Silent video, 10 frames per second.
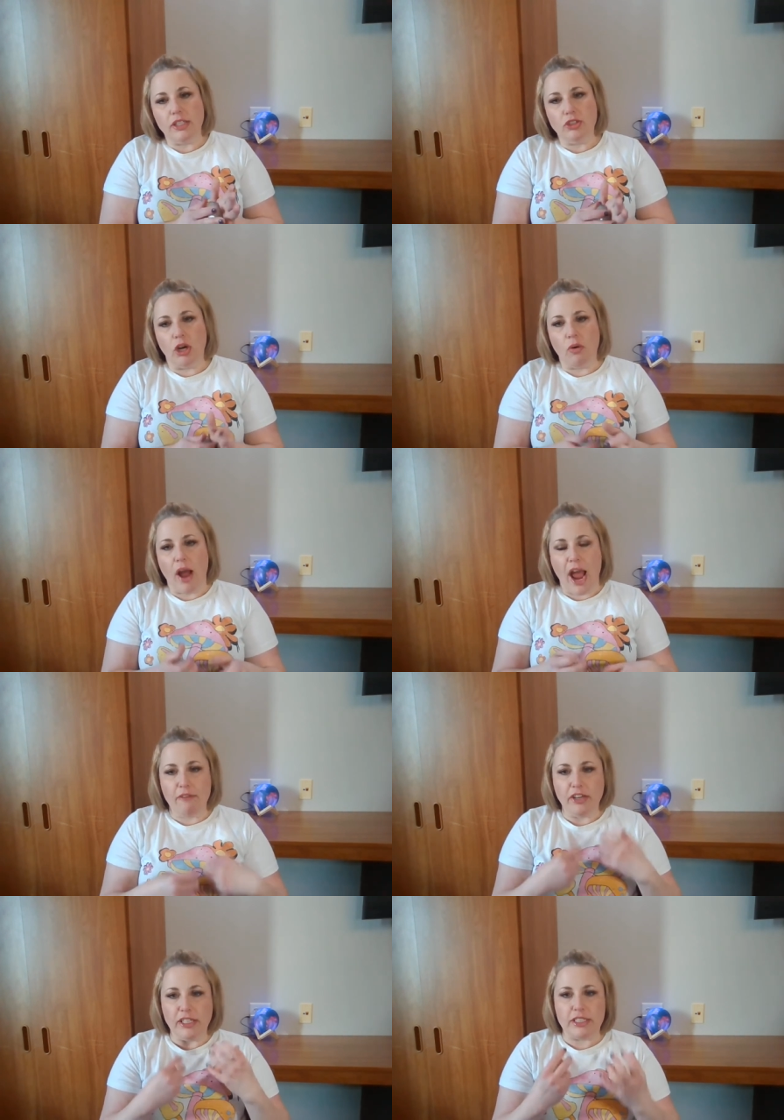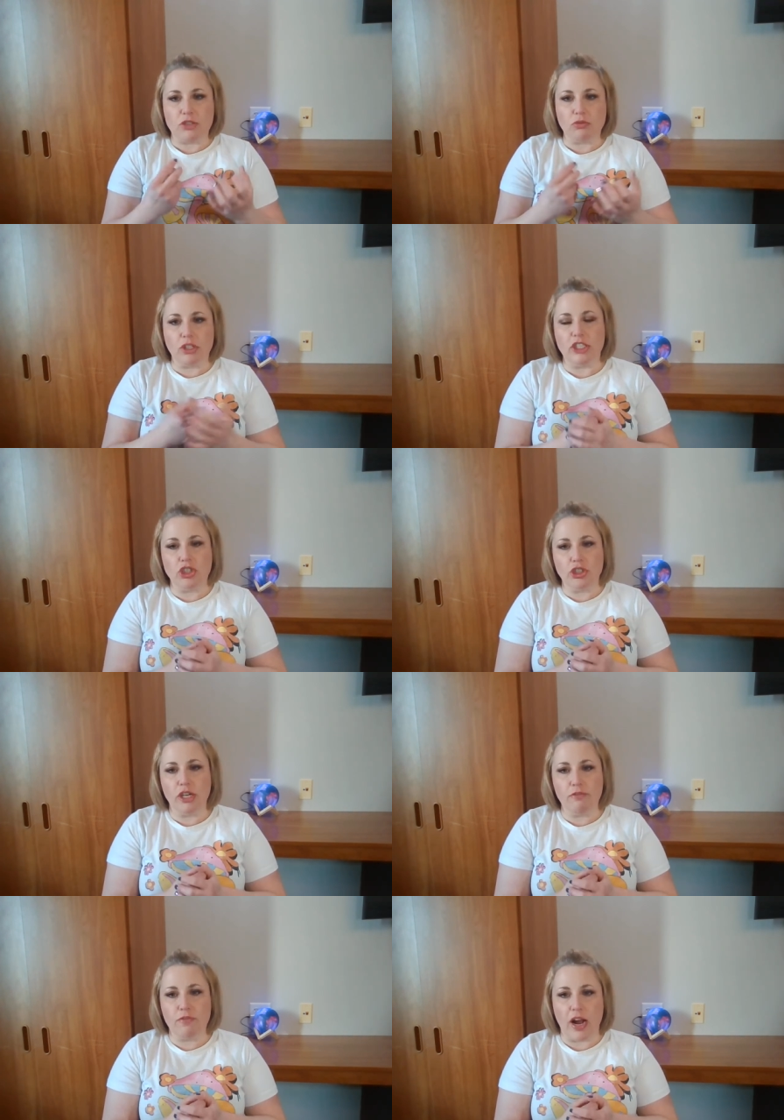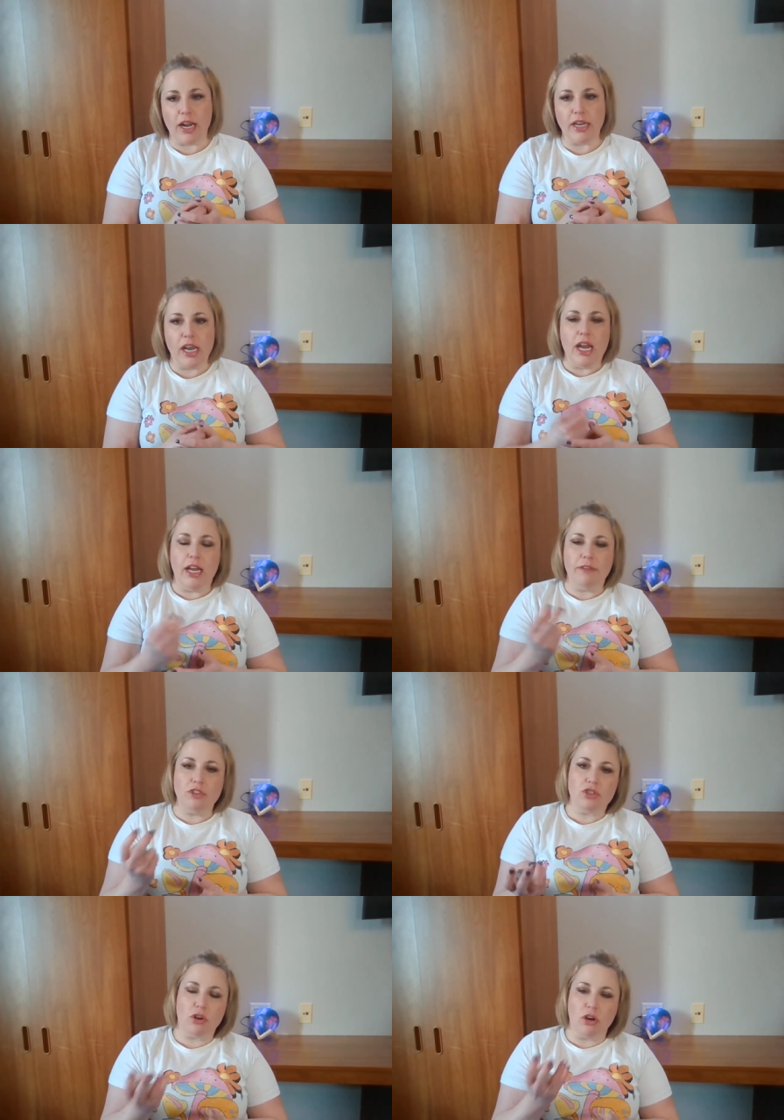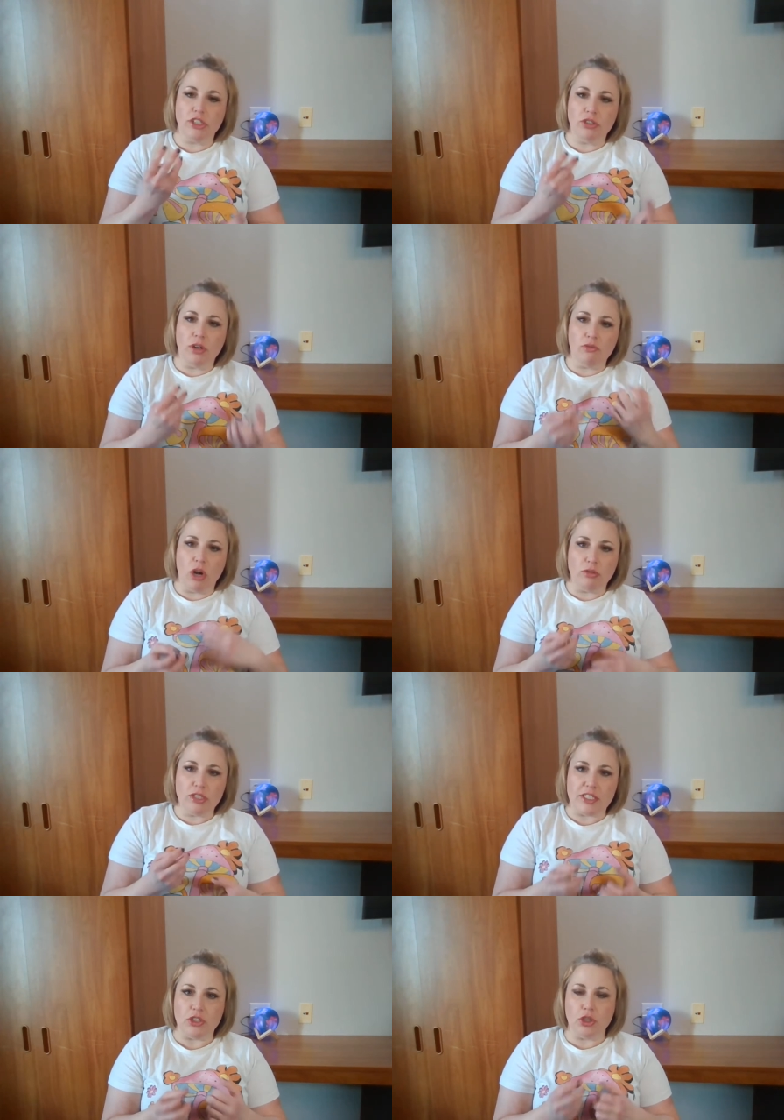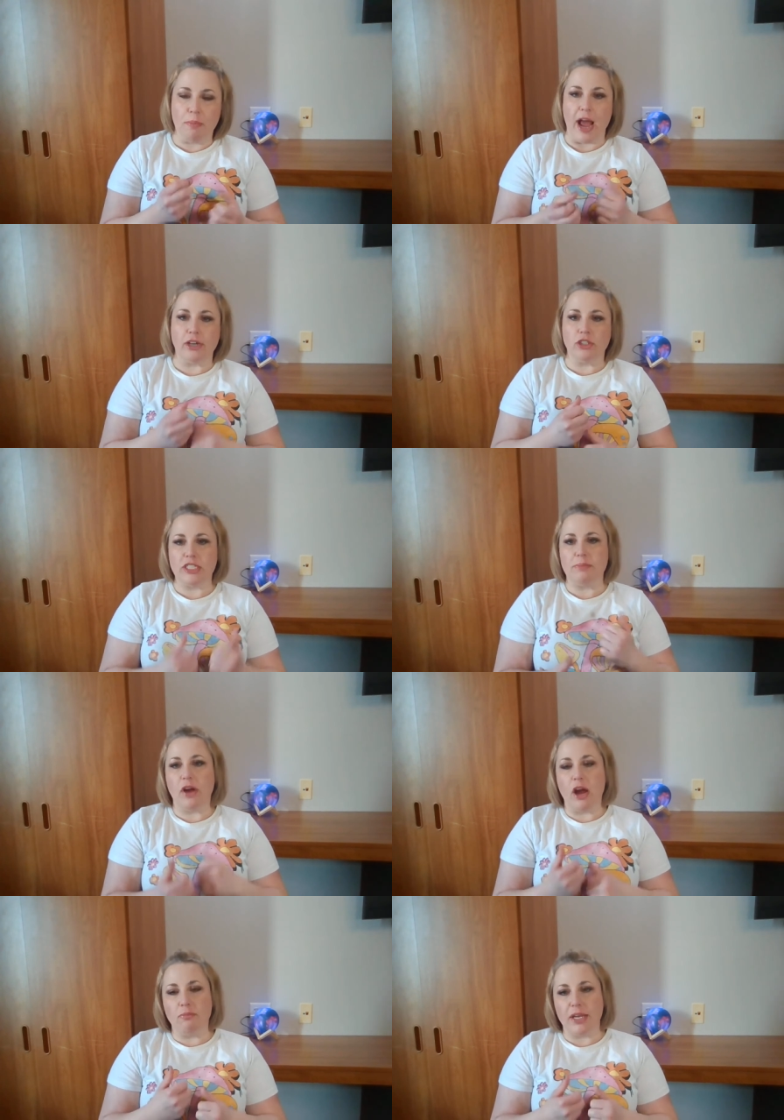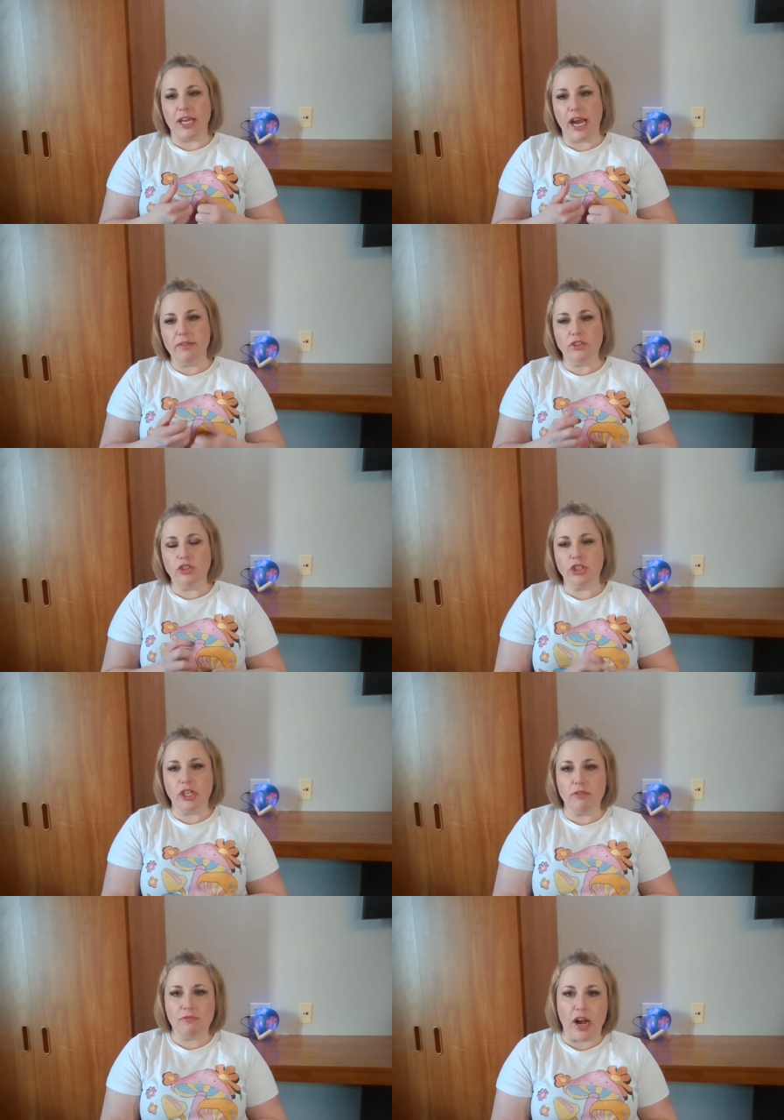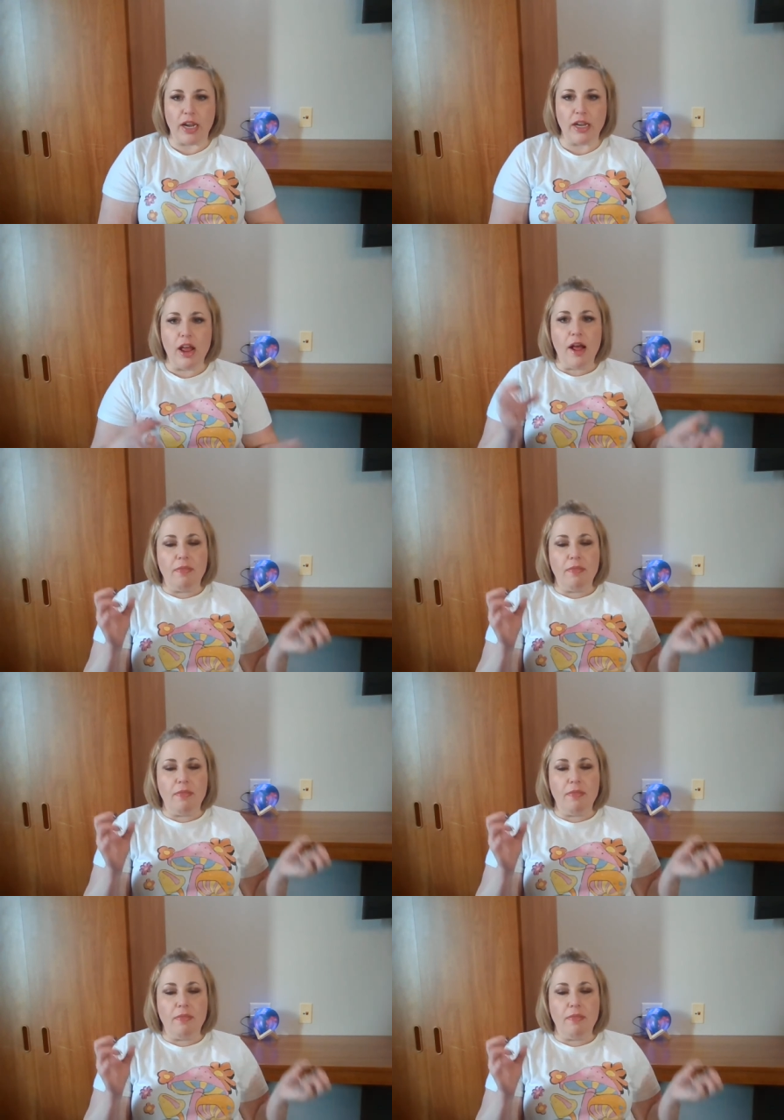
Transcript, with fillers: you know having this release you're going to find if you start you know noticing your patterns of behavior you're going to find